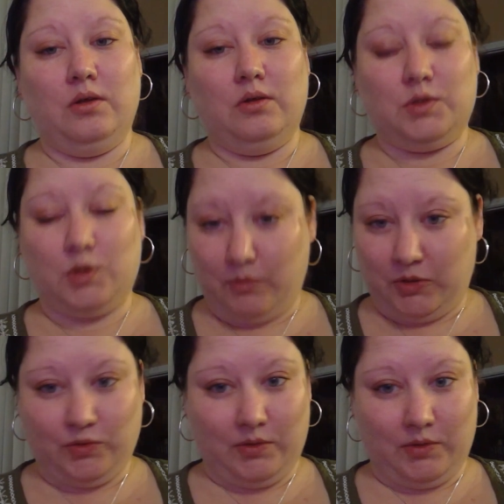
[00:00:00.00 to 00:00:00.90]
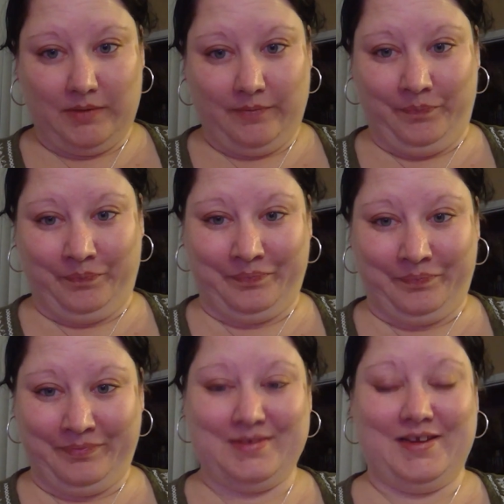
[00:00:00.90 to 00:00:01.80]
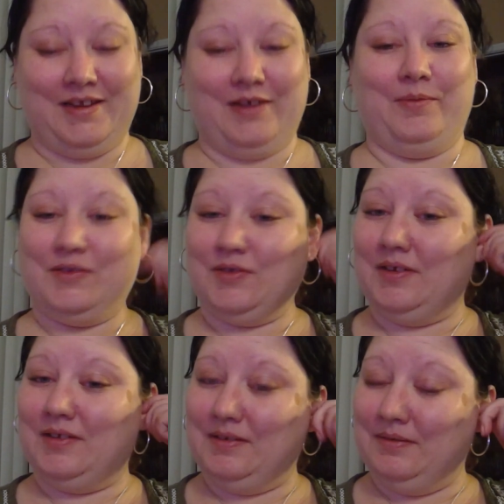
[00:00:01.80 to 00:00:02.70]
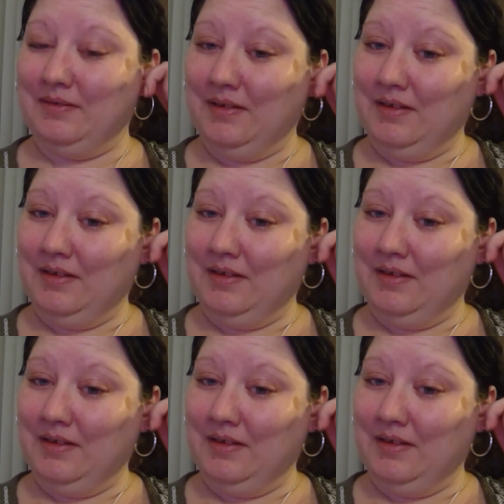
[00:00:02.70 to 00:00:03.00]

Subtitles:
So much rummy. Sitting at restaurants and